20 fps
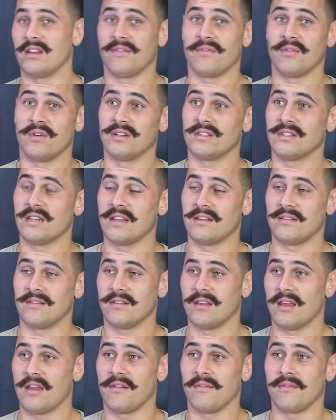If we just had to
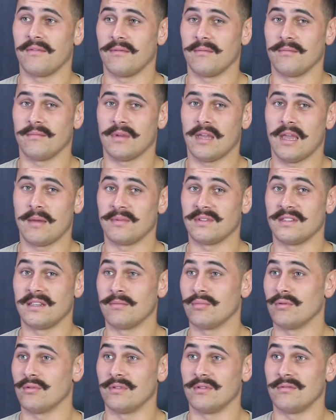keep it
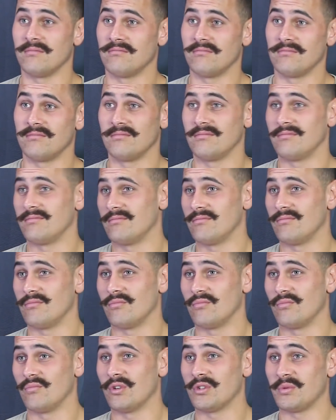simple and
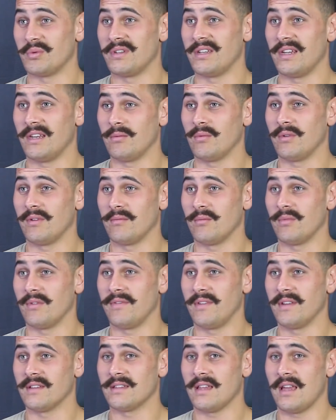which we did, we
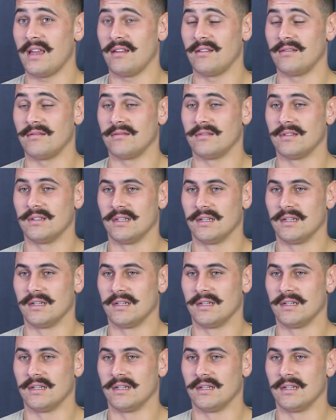fixed that, and